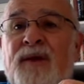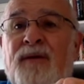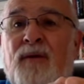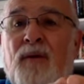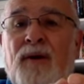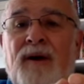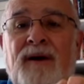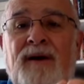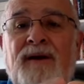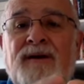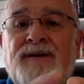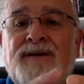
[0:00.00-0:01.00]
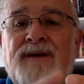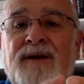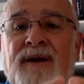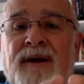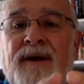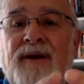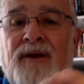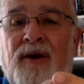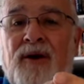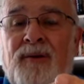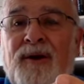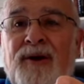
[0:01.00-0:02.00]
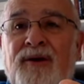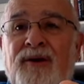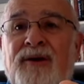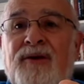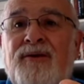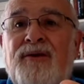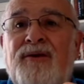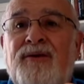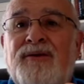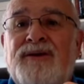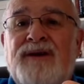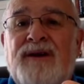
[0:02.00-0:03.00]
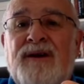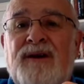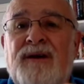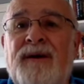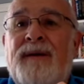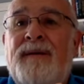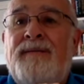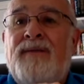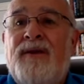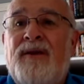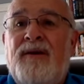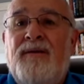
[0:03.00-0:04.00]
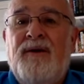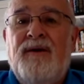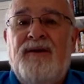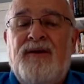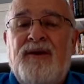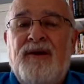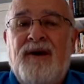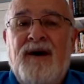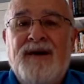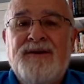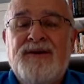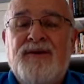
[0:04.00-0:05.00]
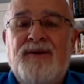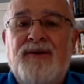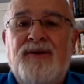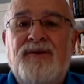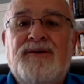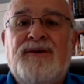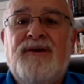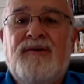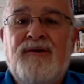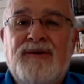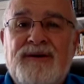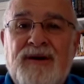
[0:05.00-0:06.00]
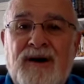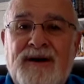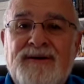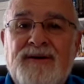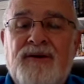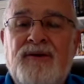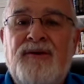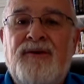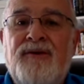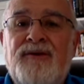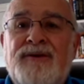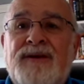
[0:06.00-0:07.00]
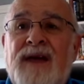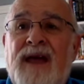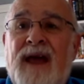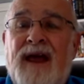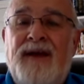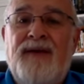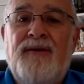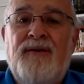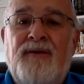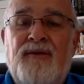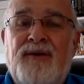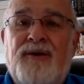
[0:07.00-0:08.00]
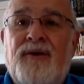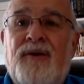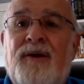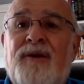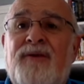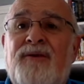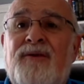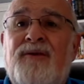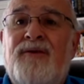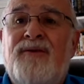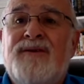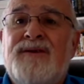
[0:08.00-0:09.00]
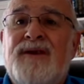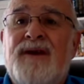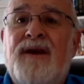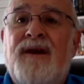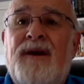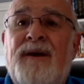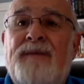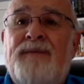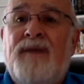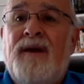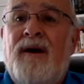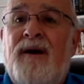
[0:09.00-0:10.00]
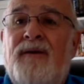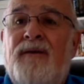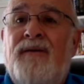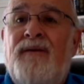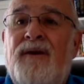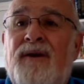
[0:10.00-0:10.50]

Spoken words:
4 areas: the hermeneutical use, the theological use, the Christological use, and the rhetorical use of